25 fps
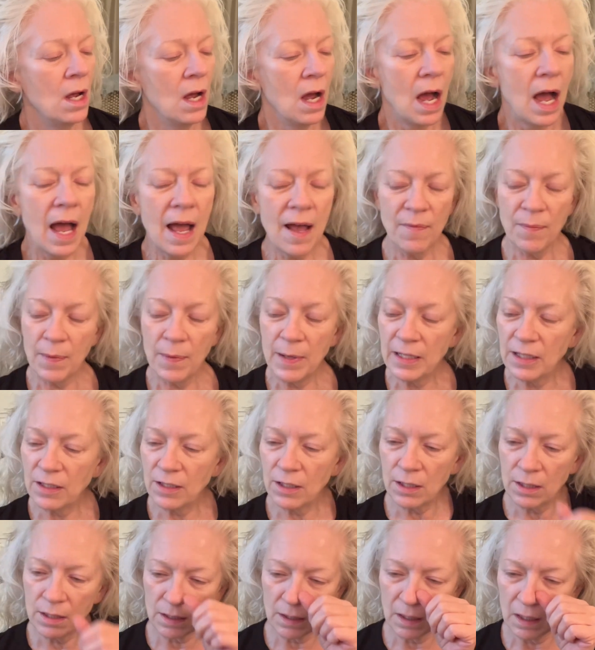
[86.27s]
I've been
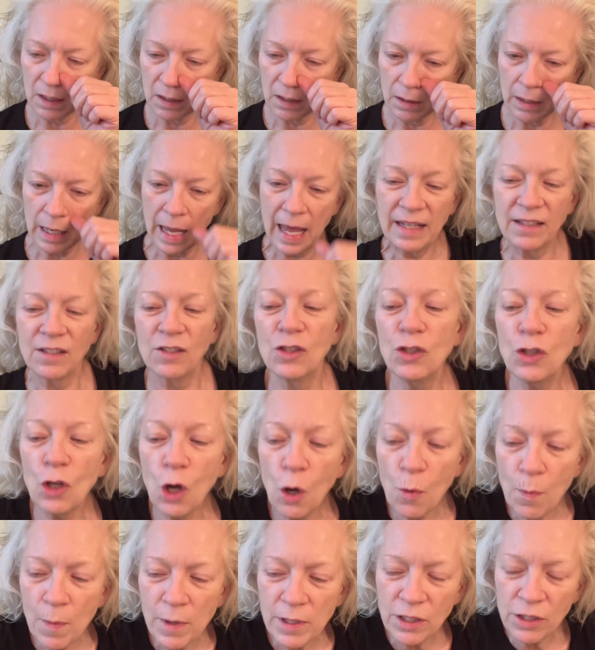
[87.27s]
I had
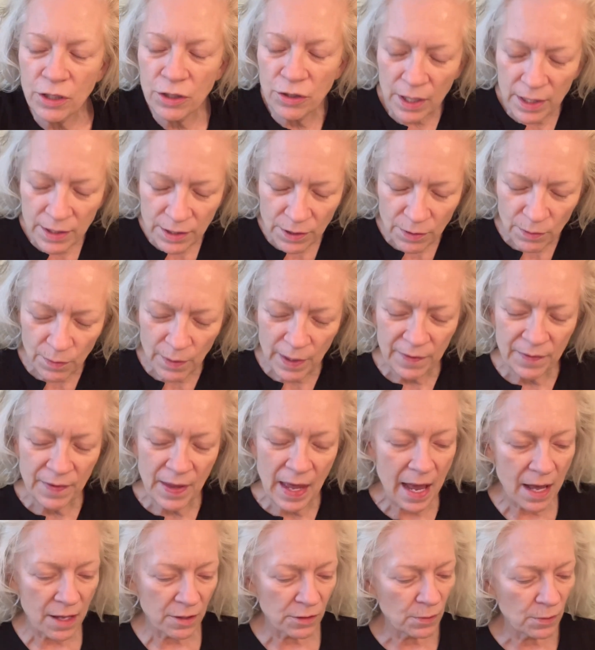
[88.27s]
so much stress around the
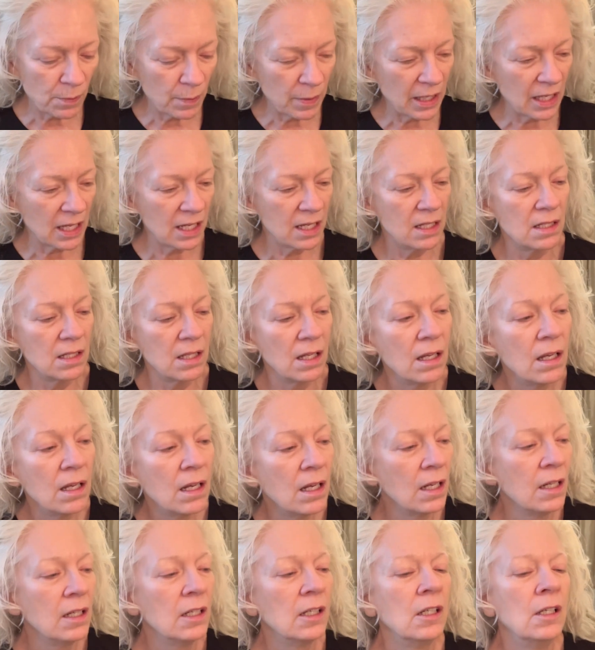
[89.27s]
house because
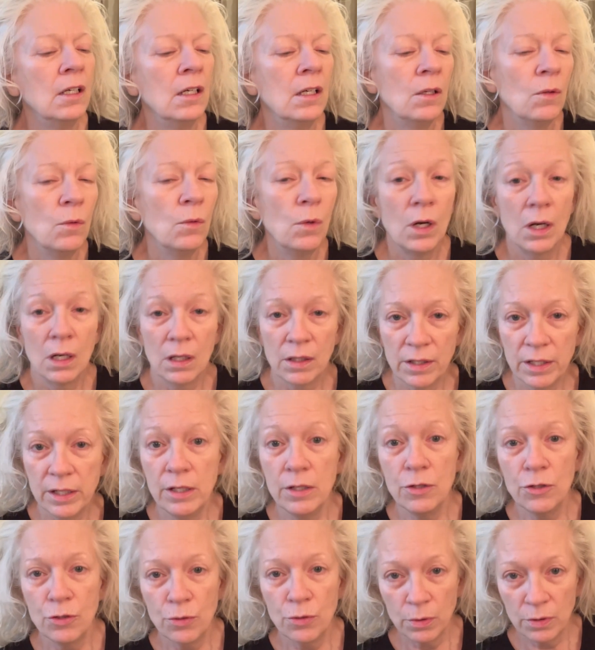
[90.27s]
well, the
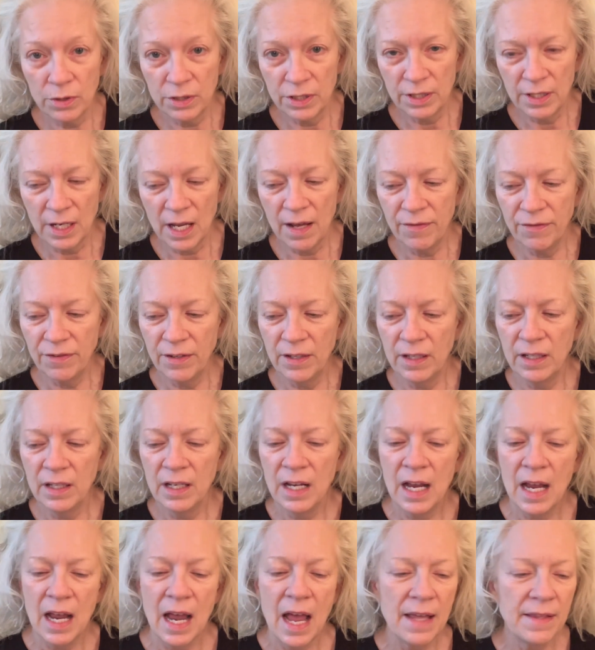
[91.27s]
usual stuff.
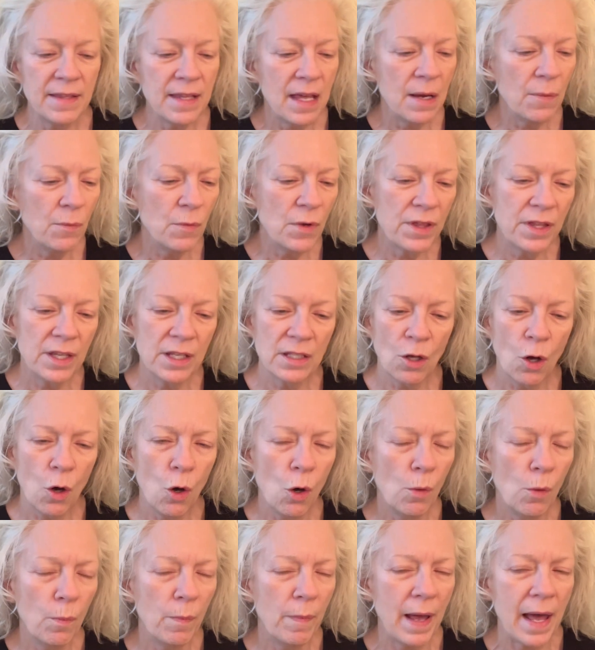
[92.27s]
And then with this
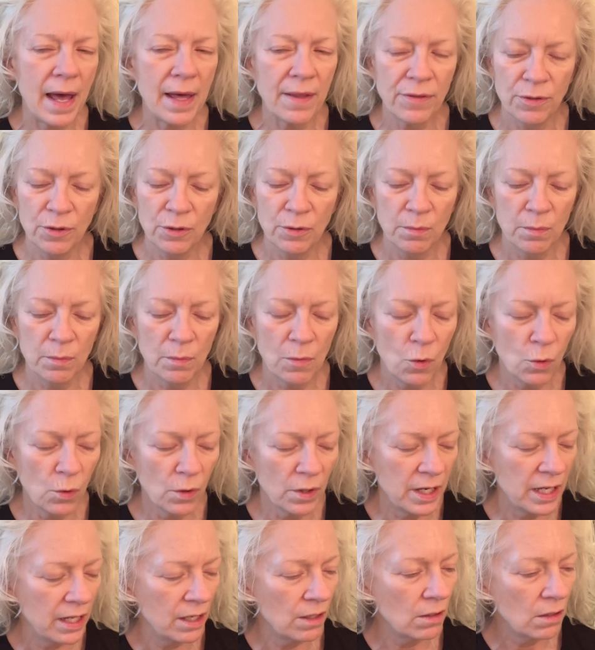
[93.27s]
whole bathroom
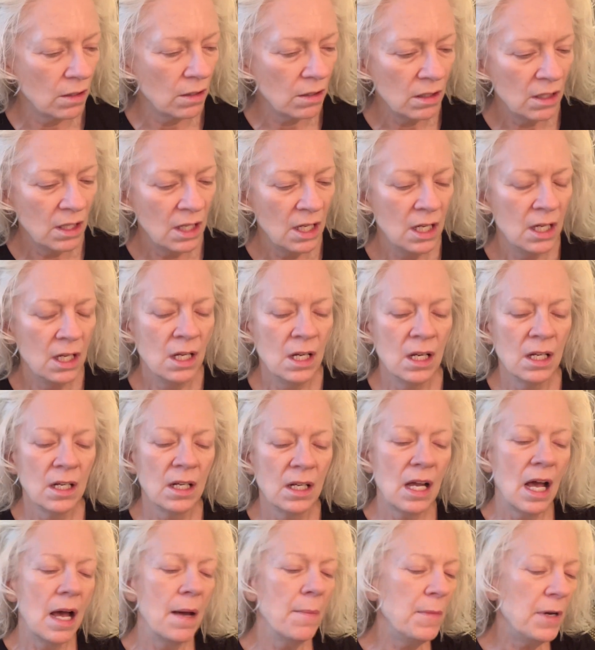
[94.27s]
ordeal,
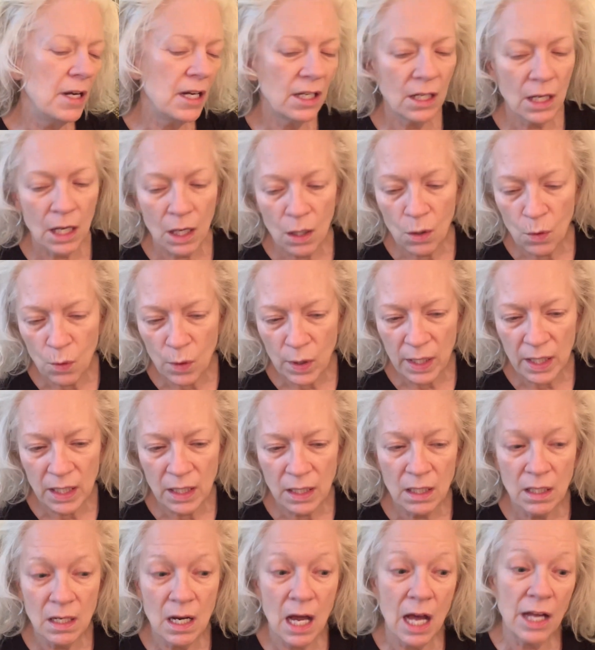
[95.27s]
coming and
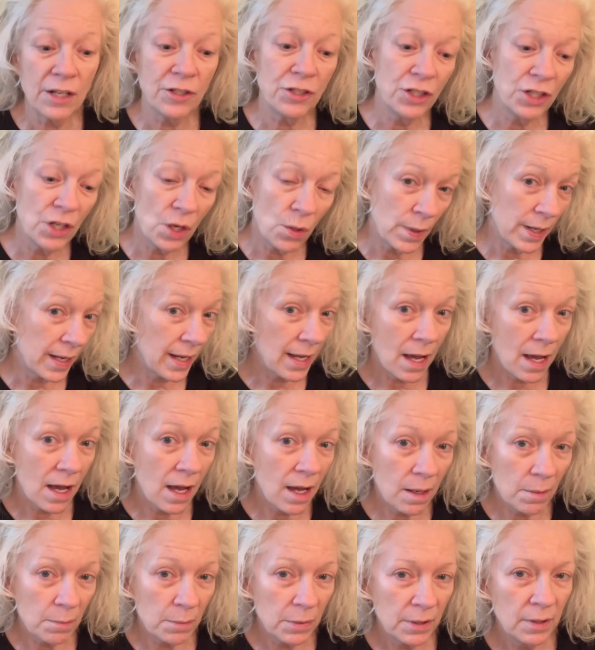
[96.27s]
going, not showing
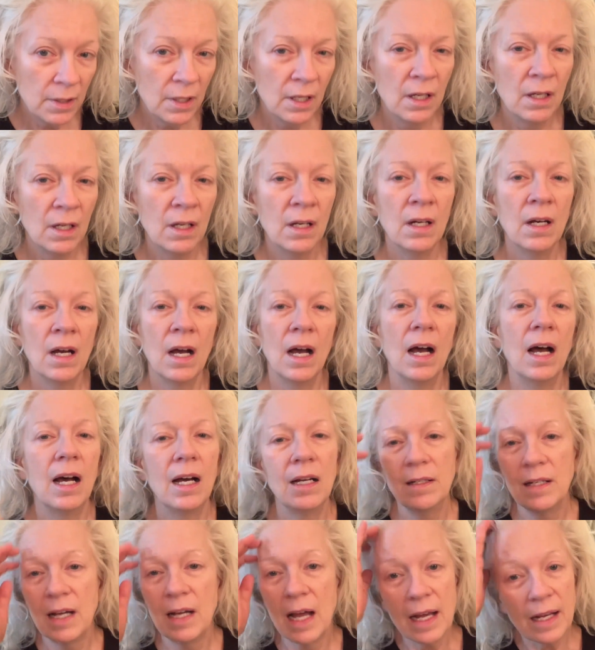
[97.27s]
up,
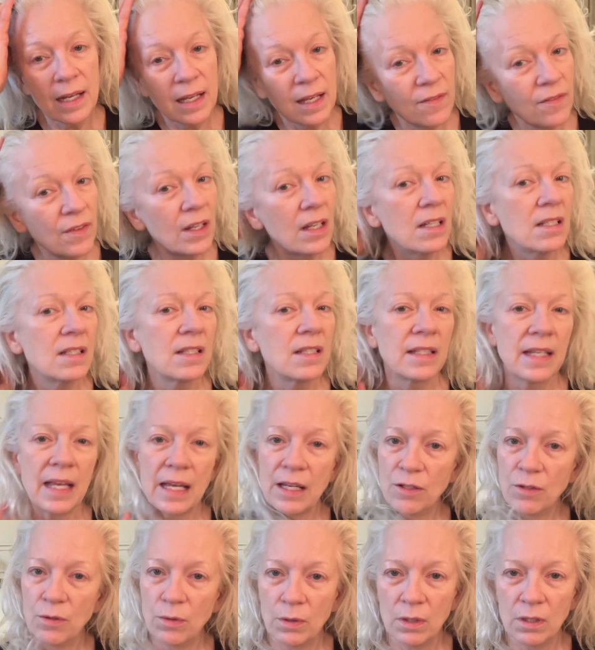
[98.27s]
uh, not giving a
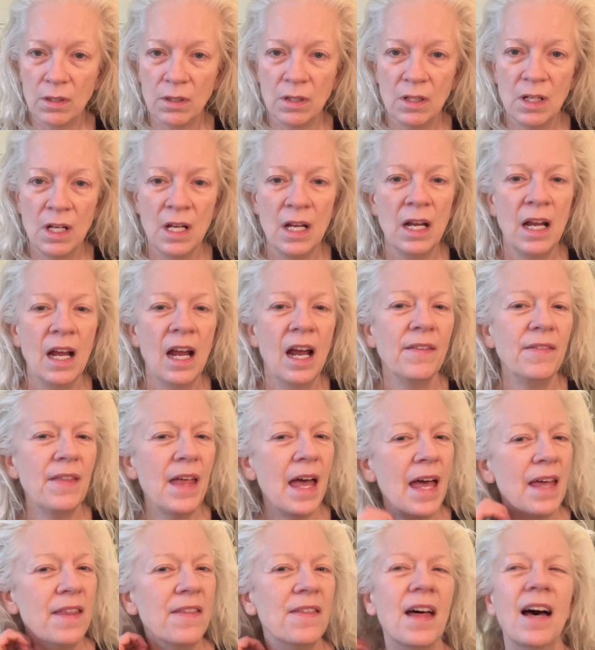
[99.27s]
schedule.
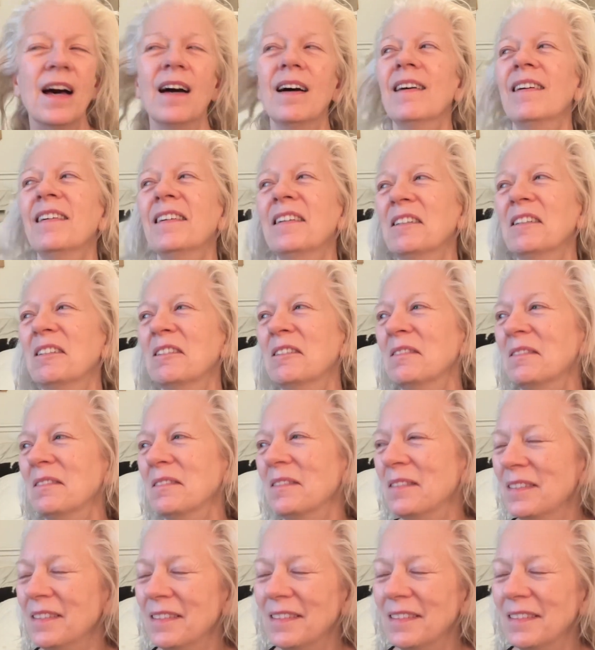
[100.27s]
Then the,